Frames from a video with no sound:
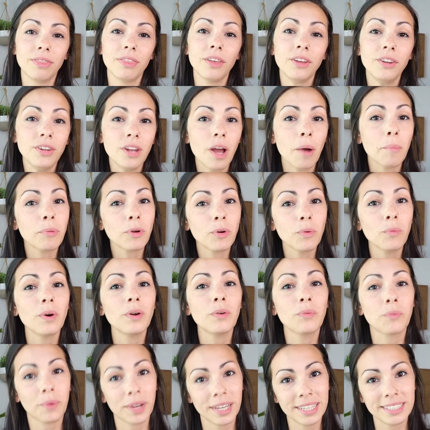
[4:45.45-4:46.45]
The number
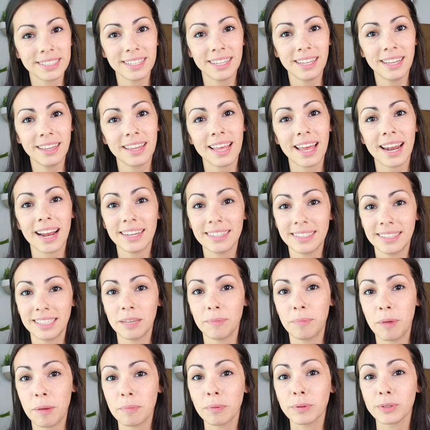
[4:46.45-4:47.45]
one reason that I see
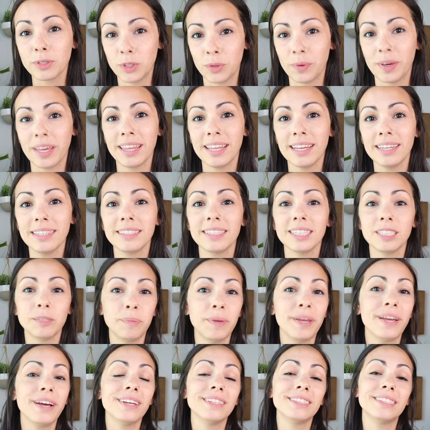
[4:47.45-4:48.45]
people doing this is
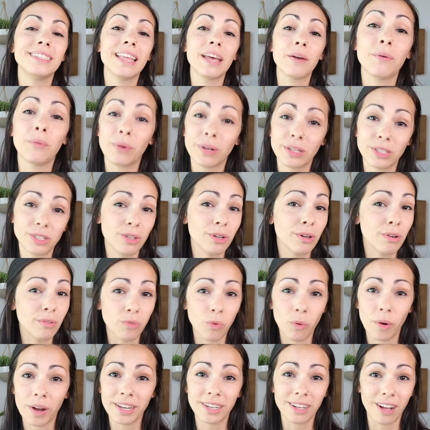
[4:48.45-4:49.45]
because they want to
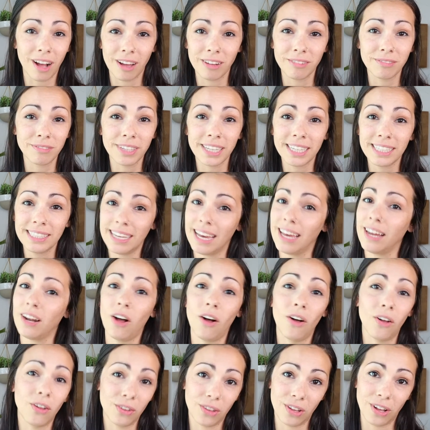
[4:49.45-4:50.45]
avoid conflict at
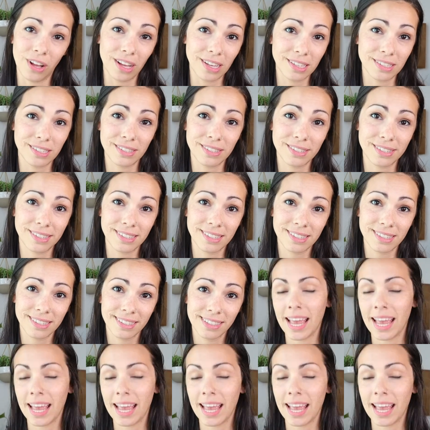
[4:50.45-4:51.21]
all costs.